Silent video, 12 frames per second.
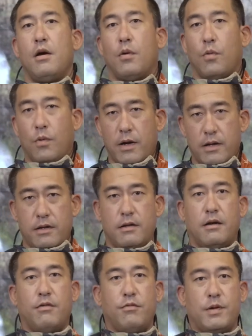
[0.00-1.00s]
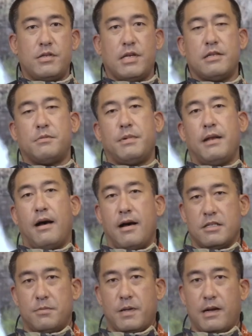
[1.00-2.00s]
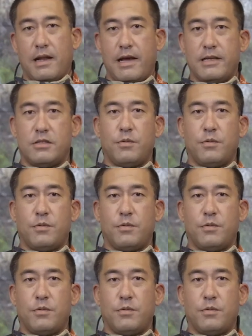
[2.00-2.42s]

one of which has been hospitalized.